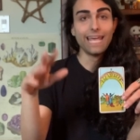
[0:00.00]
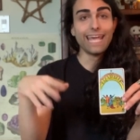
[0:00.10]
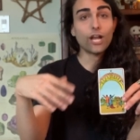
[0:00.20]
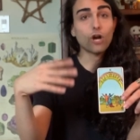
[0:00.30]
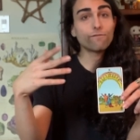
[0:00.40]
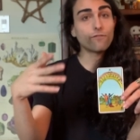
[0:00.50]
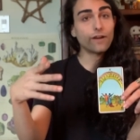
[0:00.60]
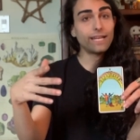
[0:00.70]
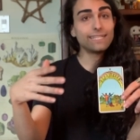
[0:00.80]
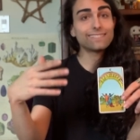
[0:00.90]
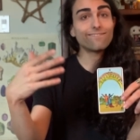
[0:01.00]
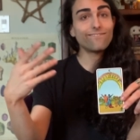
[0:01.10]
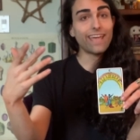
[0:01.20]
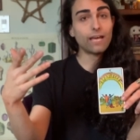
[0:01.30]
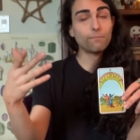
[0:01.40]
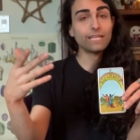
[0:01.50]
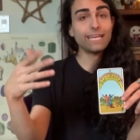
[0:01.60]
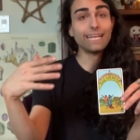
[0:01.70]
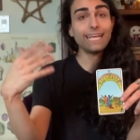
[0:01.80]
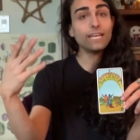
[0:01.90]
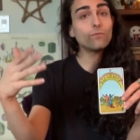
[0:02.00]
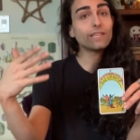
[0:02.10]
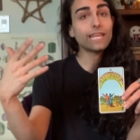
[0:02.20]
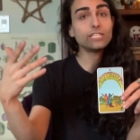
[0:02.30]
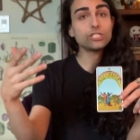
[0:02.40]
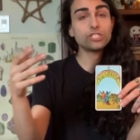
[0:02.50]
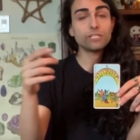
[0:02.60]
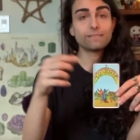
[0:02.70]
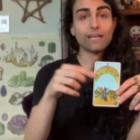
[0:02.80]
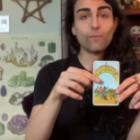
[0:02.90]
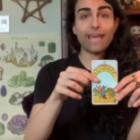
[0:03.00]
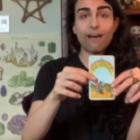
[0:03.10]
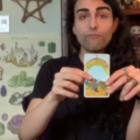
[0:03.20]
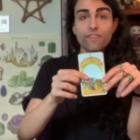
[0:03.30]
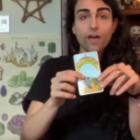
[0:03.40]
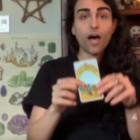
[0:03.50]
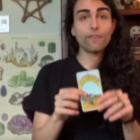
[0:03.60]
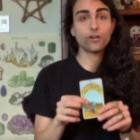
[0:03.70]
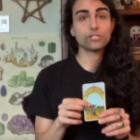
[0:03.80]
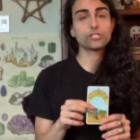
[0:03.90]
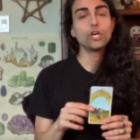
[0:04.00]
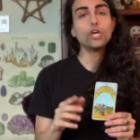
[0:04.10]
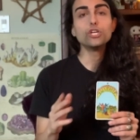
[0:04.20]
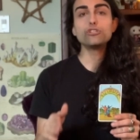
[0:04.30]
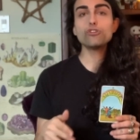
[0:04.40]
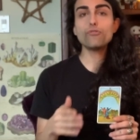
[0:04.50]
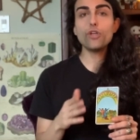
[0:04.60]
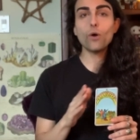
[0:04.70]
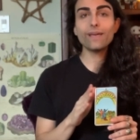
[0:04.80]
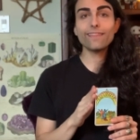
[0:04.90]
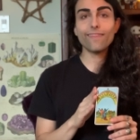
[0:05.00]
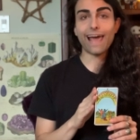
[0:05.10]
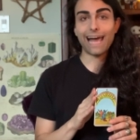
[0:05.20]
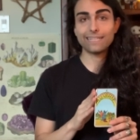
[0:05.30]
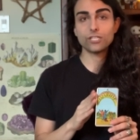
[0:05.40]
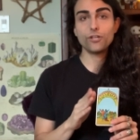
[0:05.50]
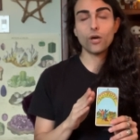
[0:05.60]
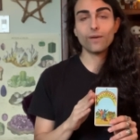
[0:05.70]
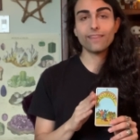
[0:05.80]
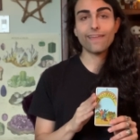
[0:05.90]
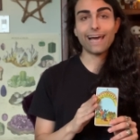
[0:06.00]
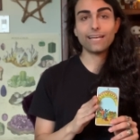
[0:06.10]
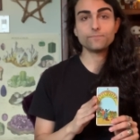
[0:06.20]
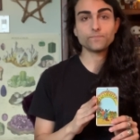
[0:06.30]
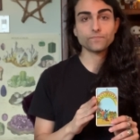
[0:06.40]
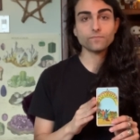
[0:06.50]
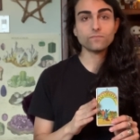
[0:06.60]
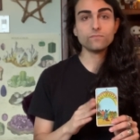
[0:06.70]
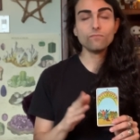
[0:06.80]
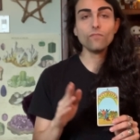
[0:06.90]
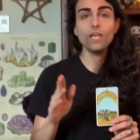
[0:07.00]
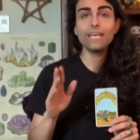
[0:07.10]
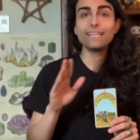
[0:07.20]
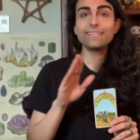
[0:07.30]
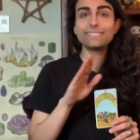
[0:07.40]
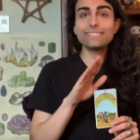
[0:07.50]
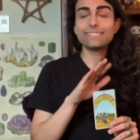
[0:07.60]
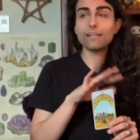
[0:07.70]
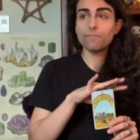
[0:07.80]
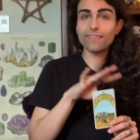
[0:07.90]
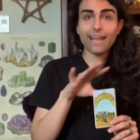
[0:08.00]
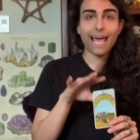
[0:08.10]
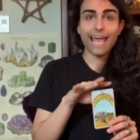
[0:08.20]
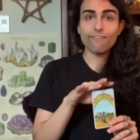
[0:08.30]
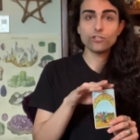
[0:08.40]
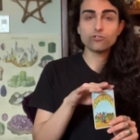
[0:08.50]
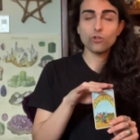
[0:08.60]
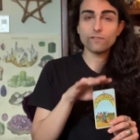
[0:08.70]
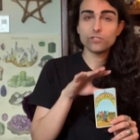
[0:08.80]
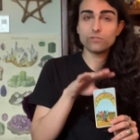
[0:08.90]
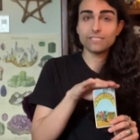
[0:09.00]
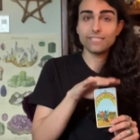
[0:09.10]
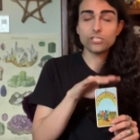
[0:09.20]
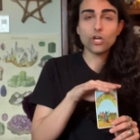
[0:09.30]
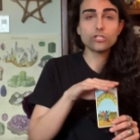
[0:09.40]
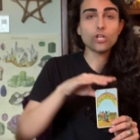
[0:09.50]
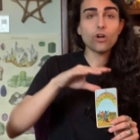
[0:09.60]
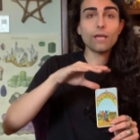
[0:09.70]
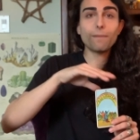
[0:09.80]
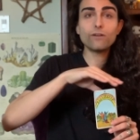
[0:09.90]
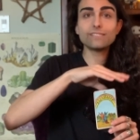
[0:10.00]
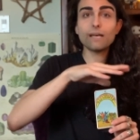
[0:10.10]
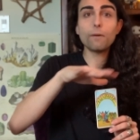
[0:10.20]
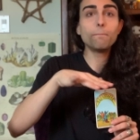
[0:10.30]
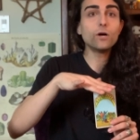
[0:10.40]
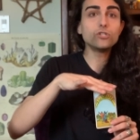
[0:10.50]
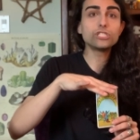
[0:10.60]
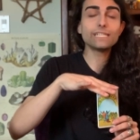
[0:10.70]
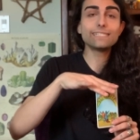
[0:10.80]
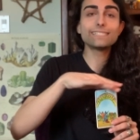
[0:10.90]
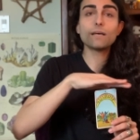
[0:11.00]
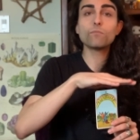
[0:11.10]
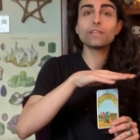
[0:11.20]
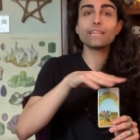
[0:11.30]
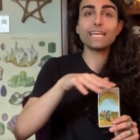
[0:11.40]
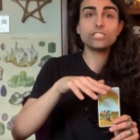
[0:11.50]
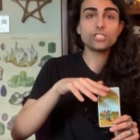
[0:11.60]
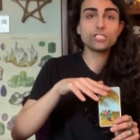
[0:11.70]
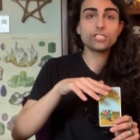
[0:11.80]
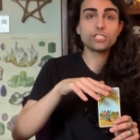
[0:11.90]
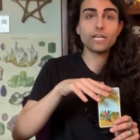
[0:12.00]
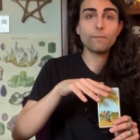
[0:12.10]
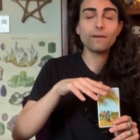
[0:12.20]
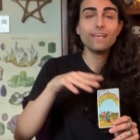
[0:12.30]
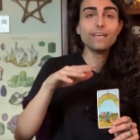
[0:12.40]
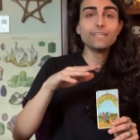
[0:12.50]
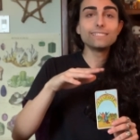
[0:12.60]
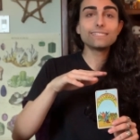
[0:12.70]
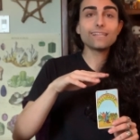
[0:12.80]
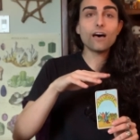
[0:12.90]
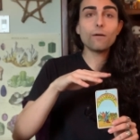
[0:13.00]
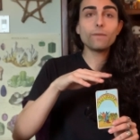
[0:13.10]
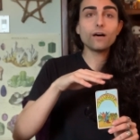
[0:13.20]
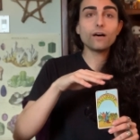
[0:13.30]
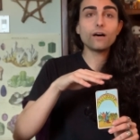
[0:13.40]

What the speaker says: and our friends, family, and any relationships that we have with others. So knowing that this is something that I have control of. So this card's talking about some emotion, some relationship, some